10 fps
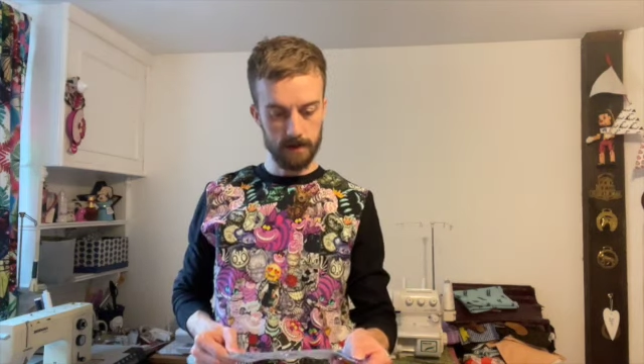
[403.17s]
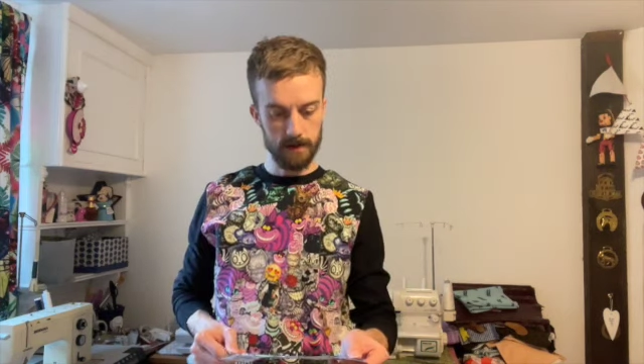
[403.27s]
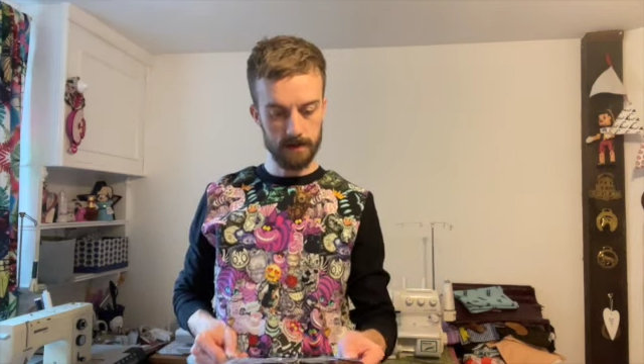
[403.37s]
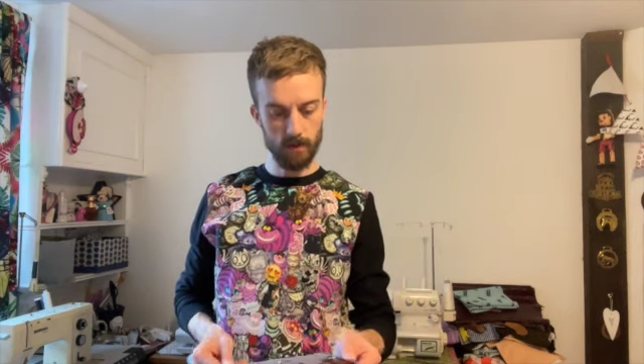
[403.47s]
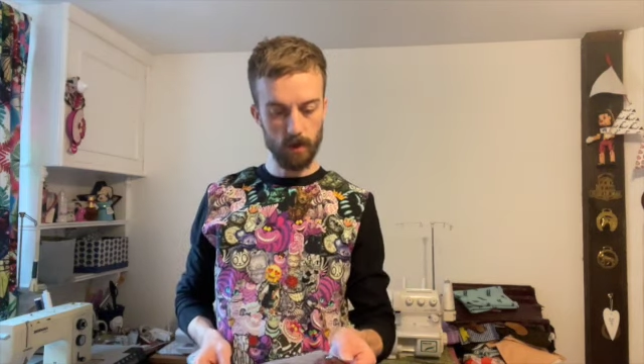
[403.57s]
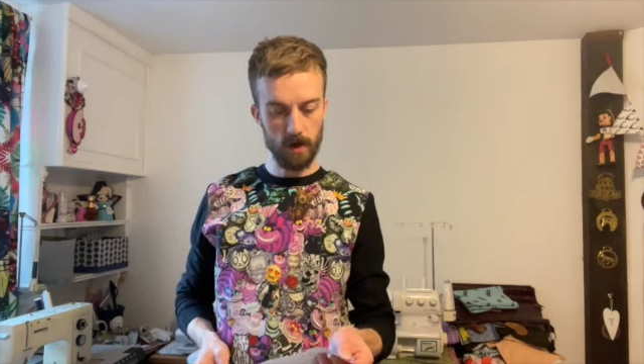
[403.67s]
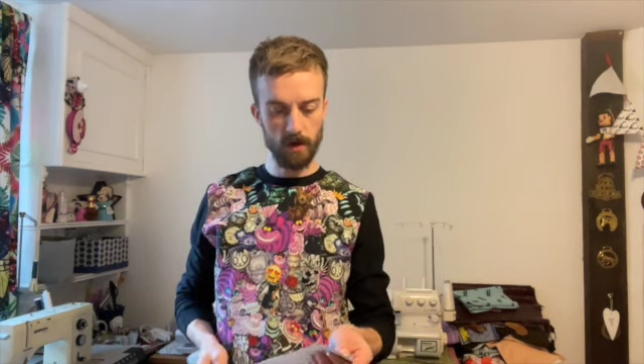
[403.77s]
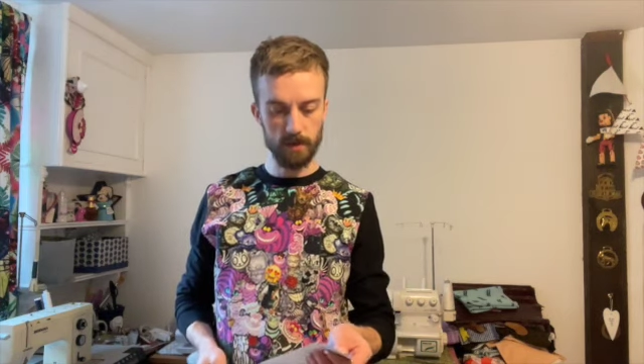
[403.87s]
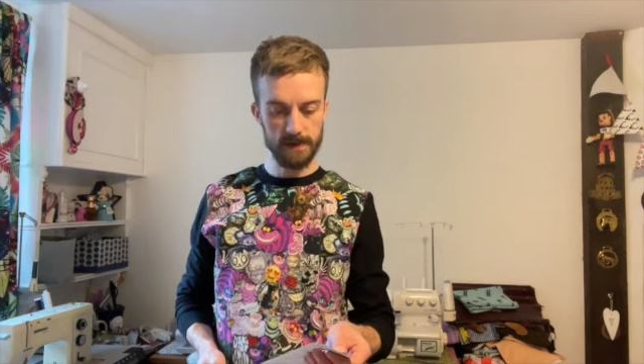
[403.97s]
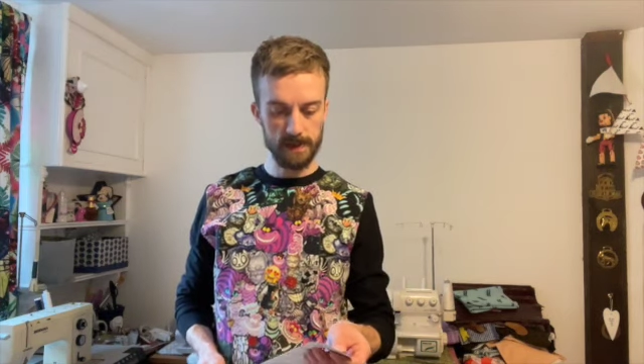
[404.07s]
So while
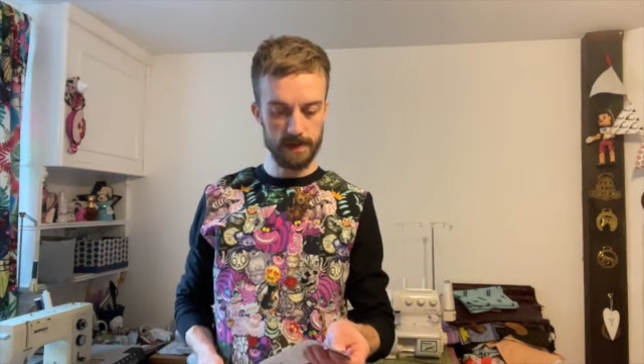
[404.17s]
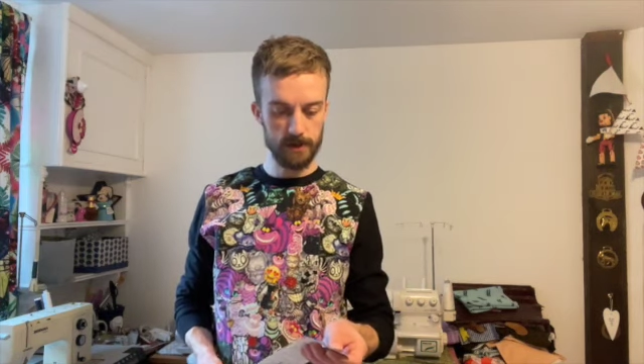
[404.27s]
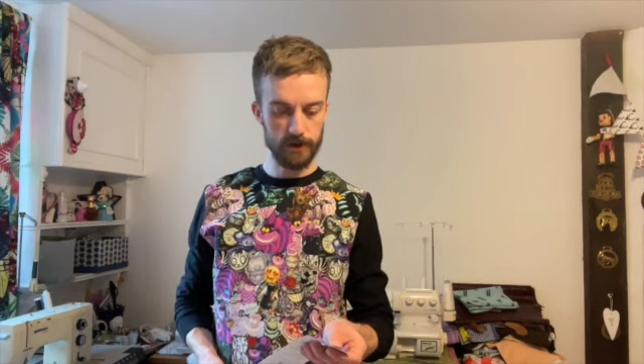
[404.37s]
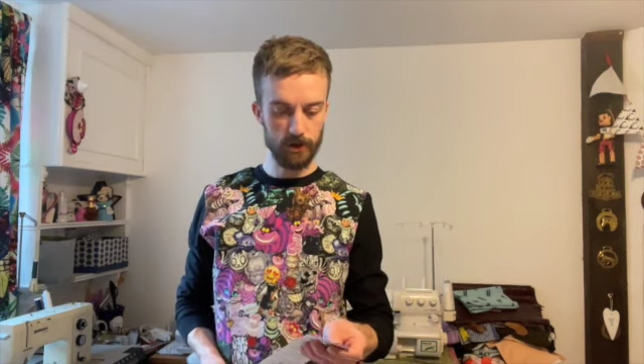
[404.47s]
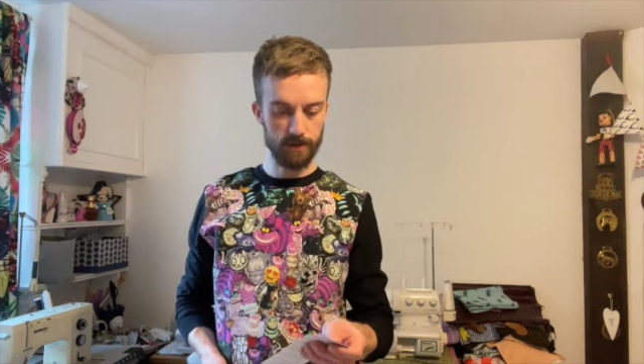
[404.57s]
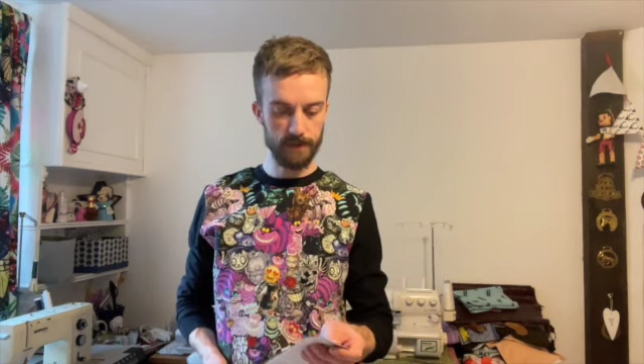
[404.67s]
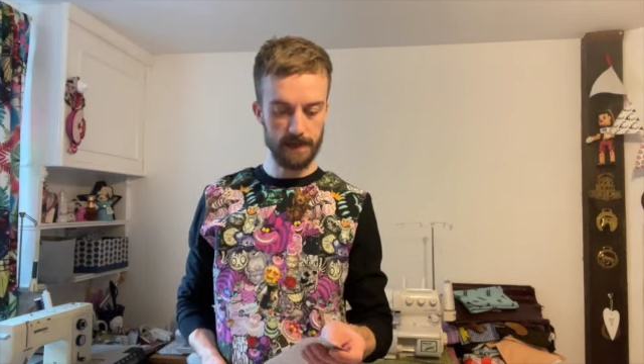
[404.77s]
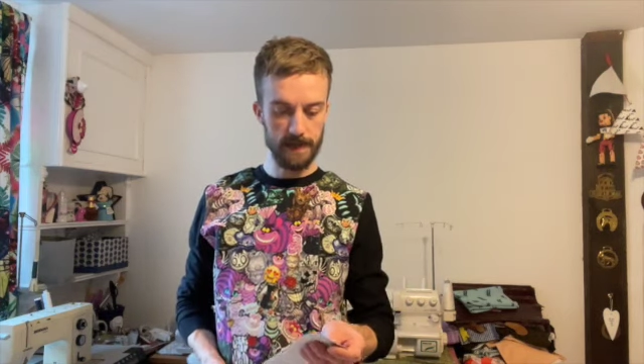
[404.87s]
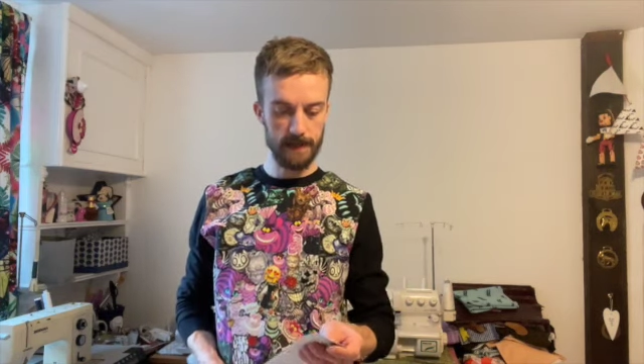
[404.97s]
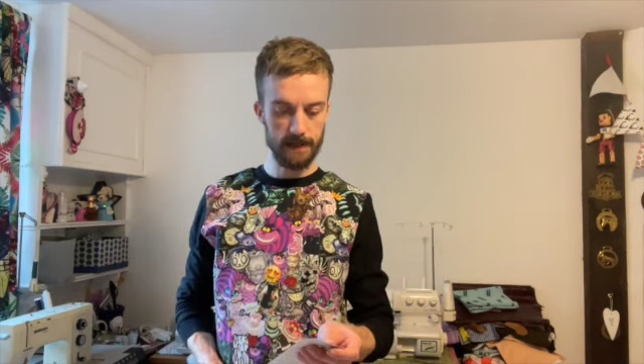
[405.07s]
I was in the shop
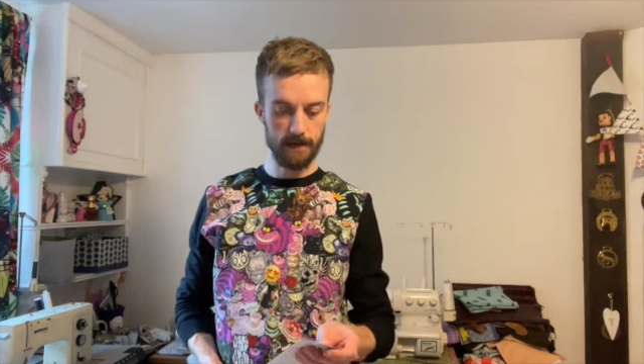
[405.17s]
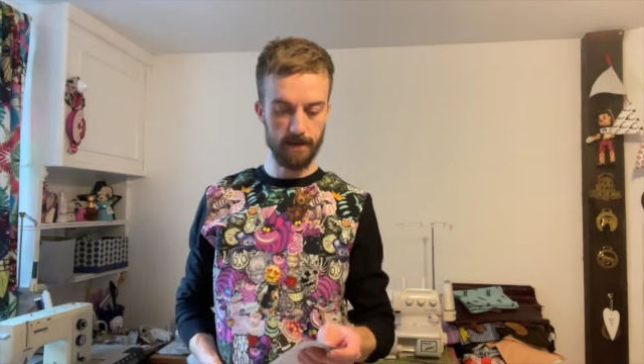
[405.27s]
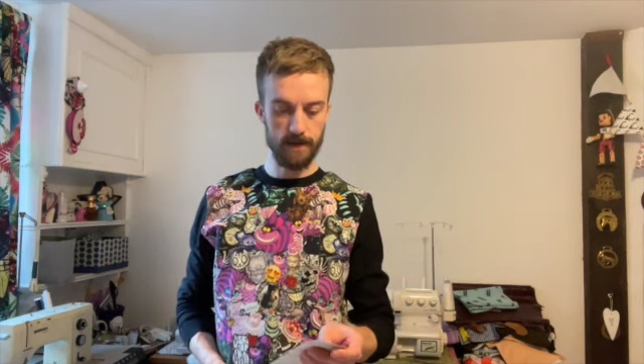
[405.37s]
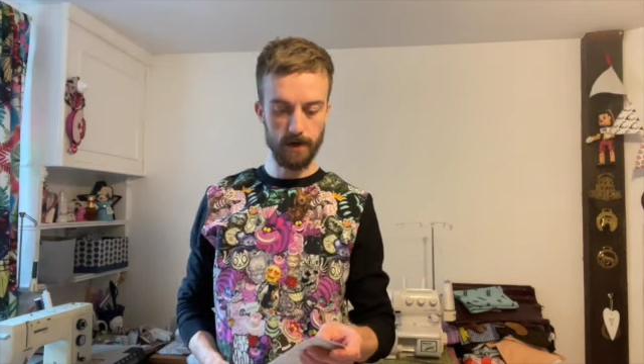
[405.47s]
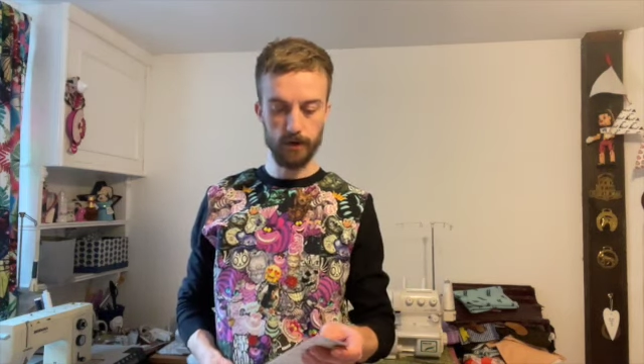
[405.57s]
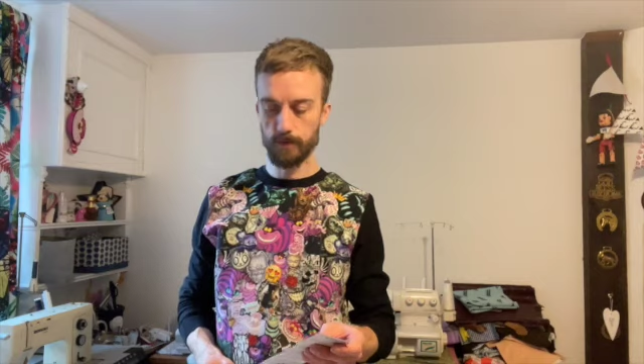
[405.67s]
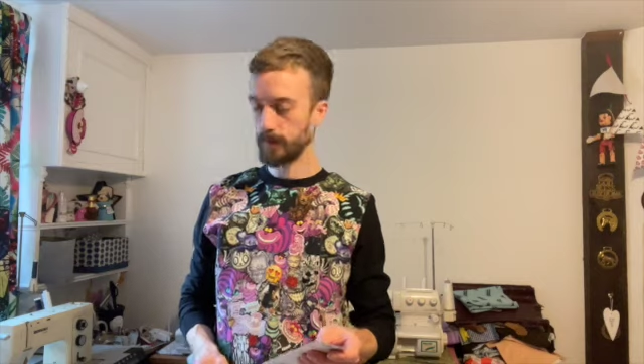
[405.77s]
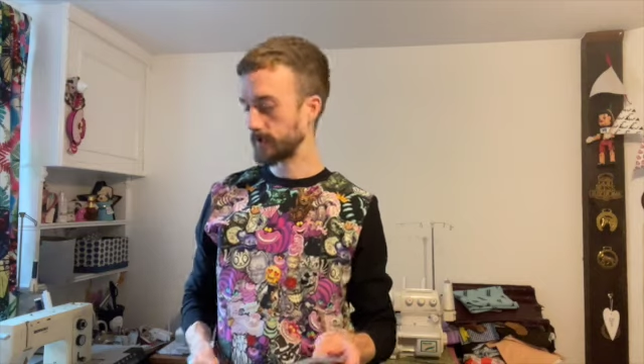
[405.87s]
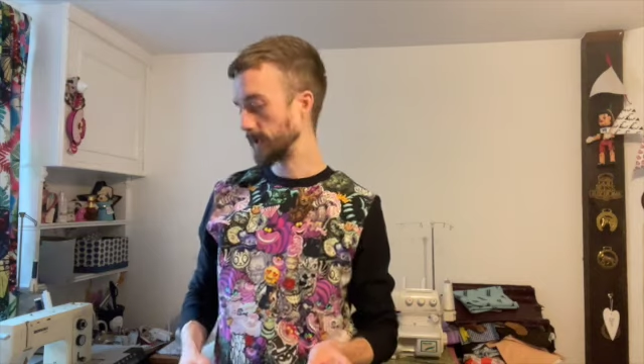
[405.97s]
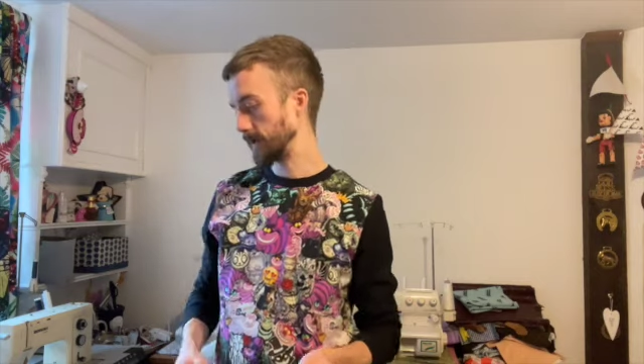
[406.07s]
getting the
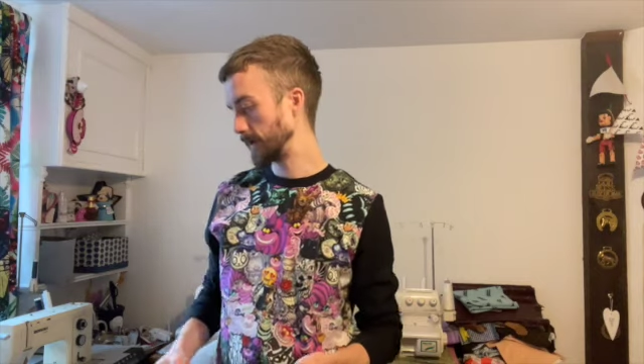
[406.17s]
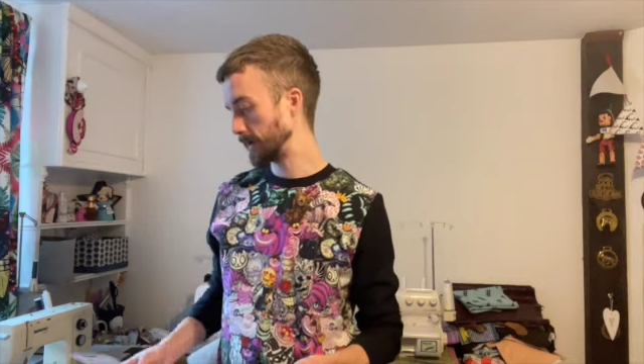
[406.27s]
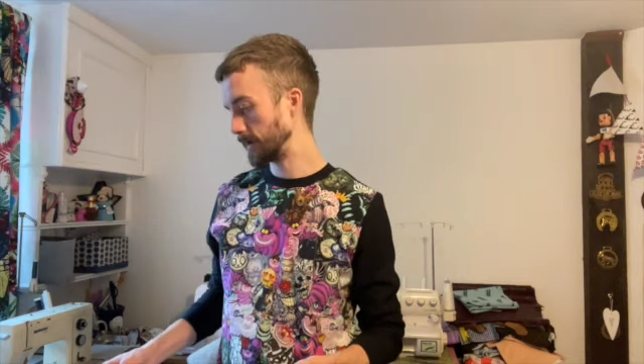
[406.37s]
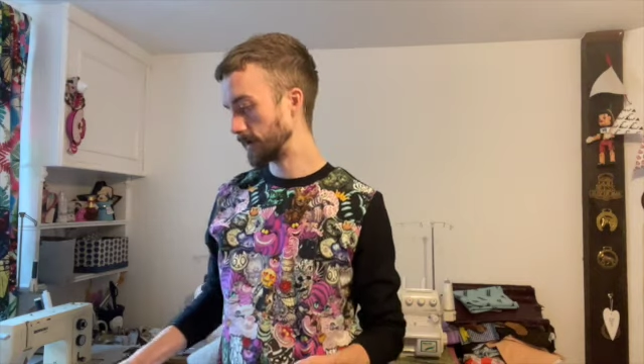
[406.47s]
loop turner,